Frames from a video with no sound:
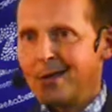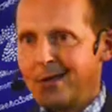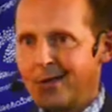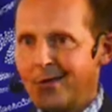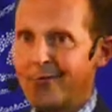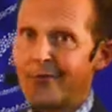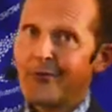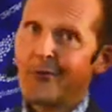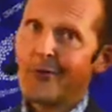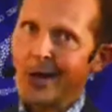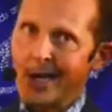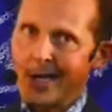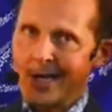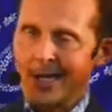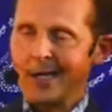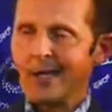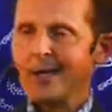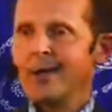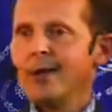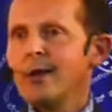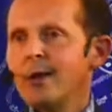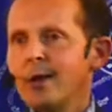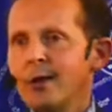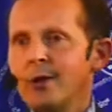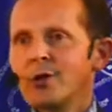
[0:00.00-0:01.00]
Friday,
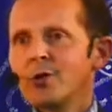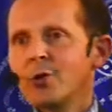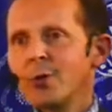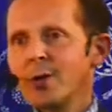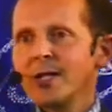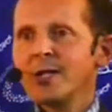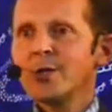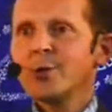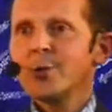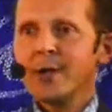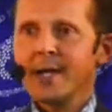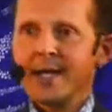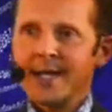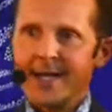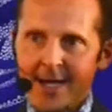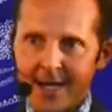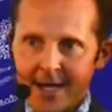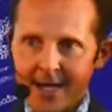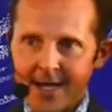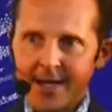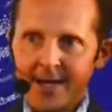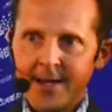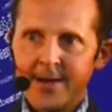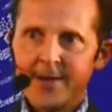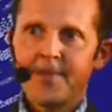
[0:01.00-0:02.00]
twenty
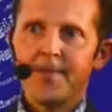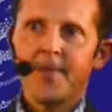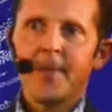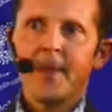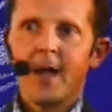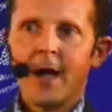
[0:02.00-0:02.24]
twenty-nine,